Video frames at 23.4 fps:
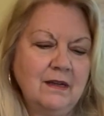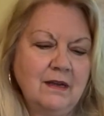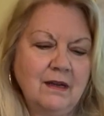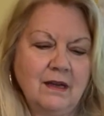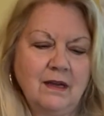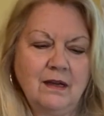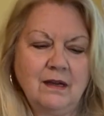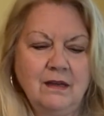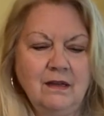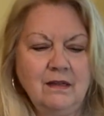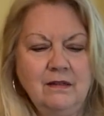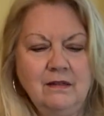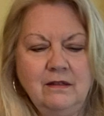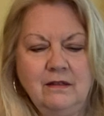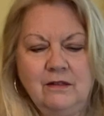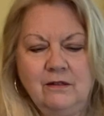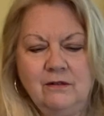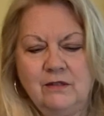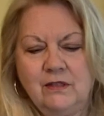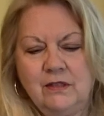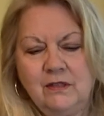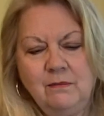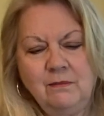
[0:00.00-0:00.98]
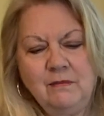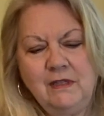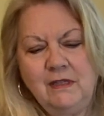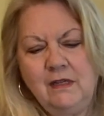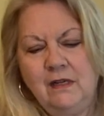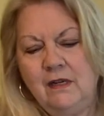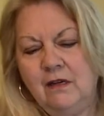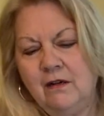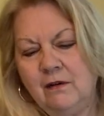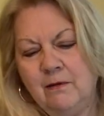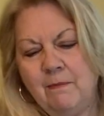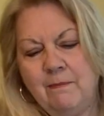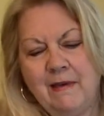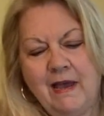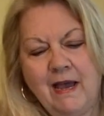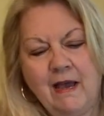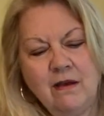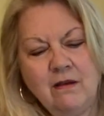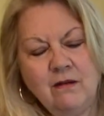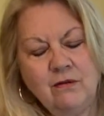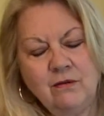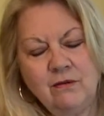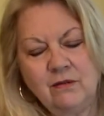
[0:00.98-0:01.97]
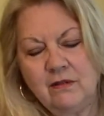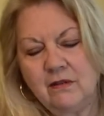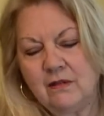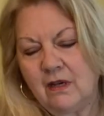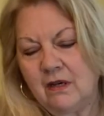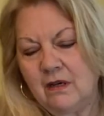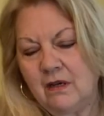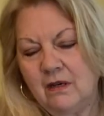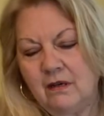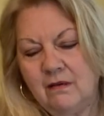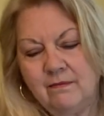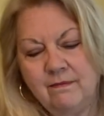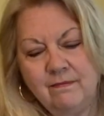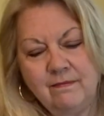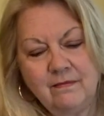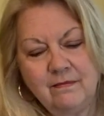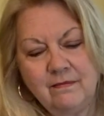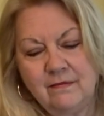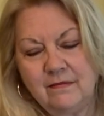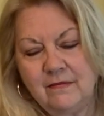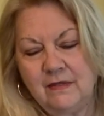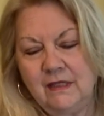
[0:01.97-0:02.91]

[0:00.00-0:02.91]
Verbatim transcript: Uh, there's something here about um,